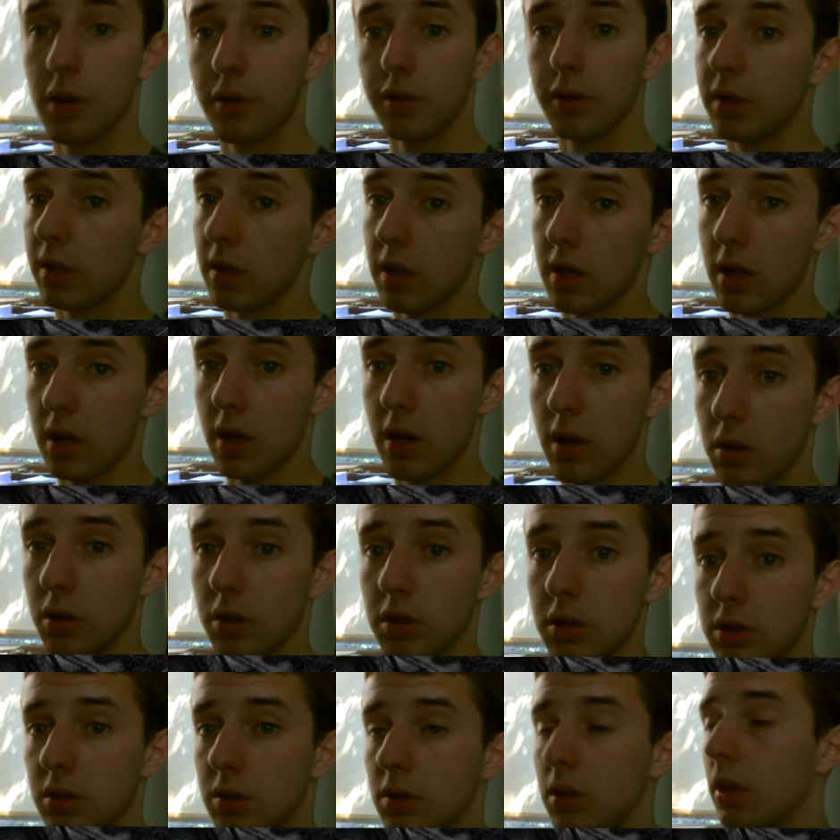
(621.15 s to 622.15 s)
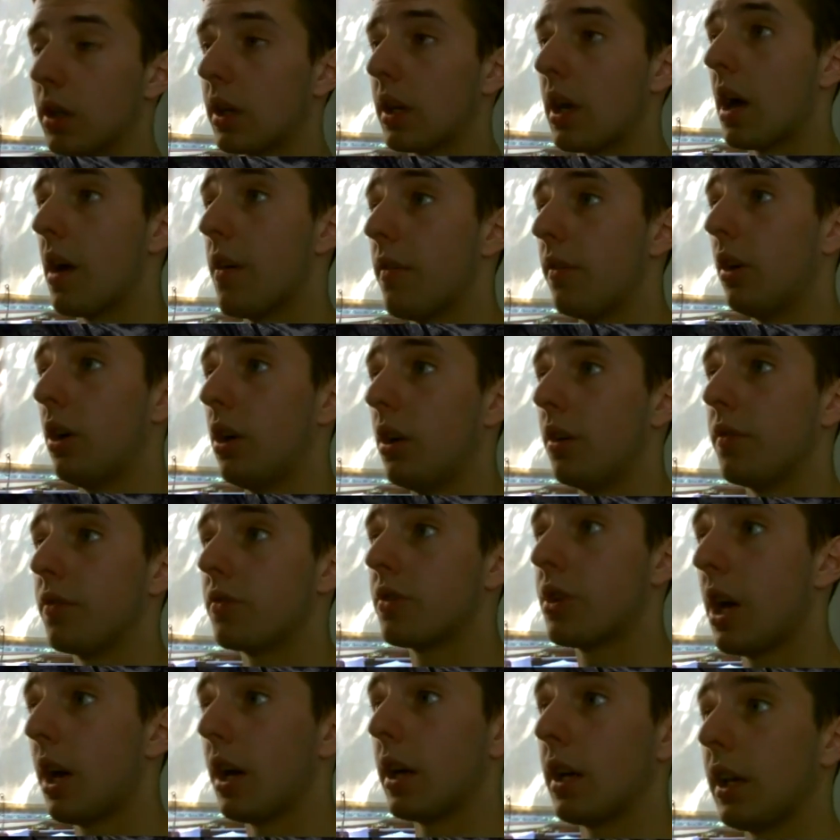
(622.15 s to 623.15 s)
Obviously they always have line
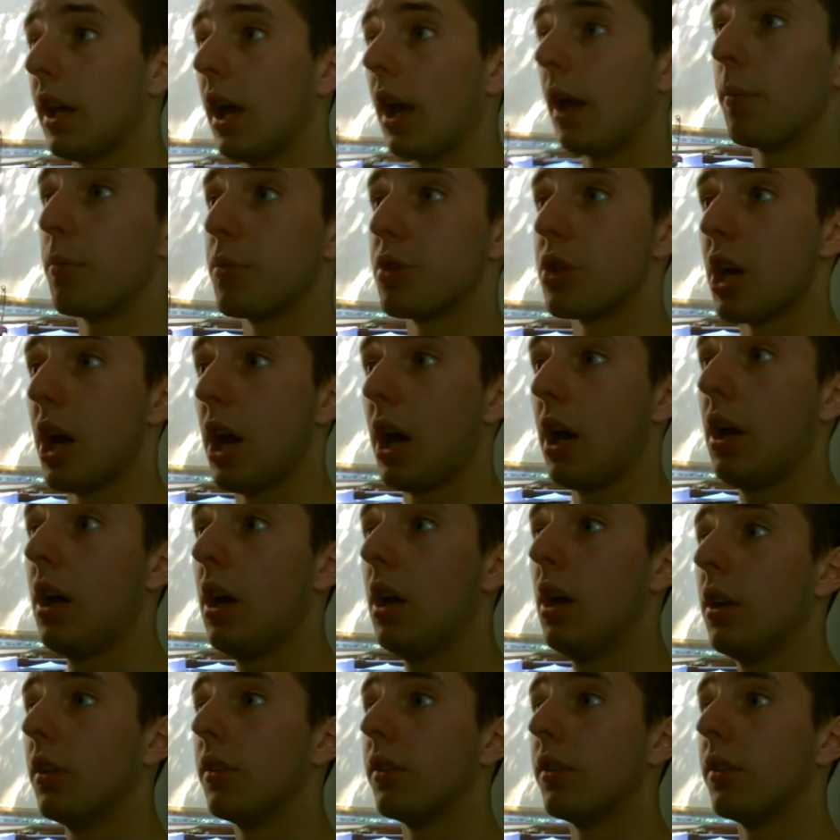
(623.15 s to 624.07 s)
of chat and game chat,